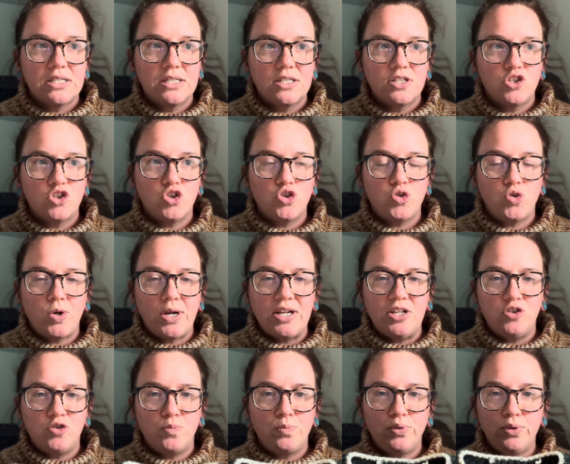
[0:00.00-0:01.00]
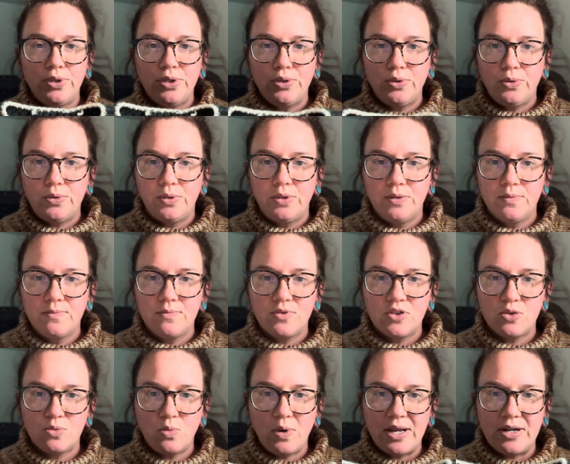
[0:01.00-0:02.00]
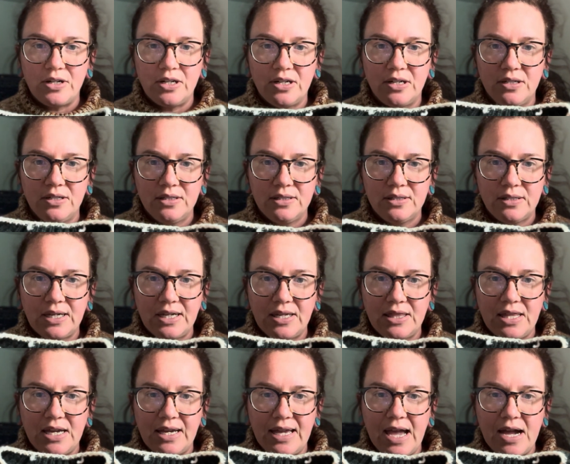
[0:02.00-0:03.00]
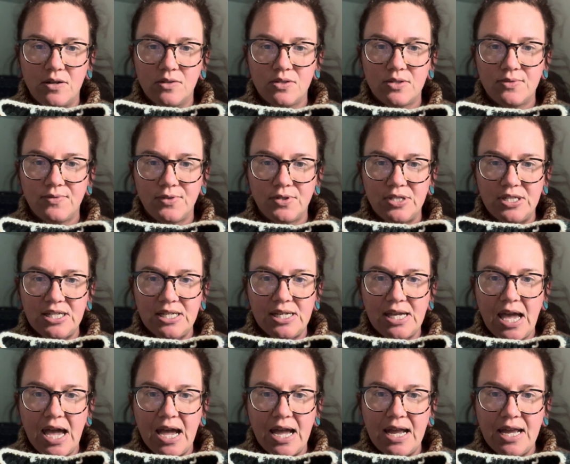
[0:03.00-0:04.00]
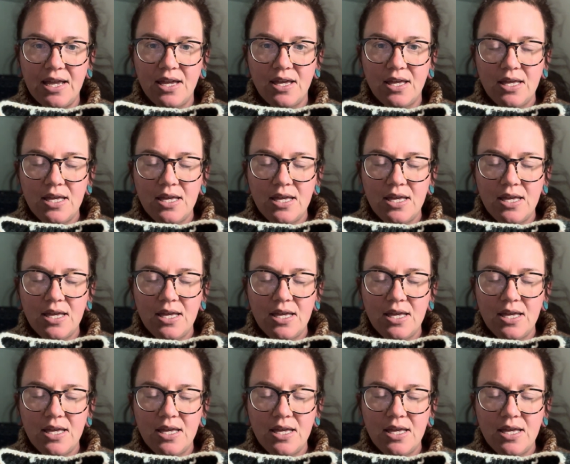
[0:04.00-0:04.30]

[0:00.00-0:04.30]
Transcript: Strange Brew sweater, like the counts for DK,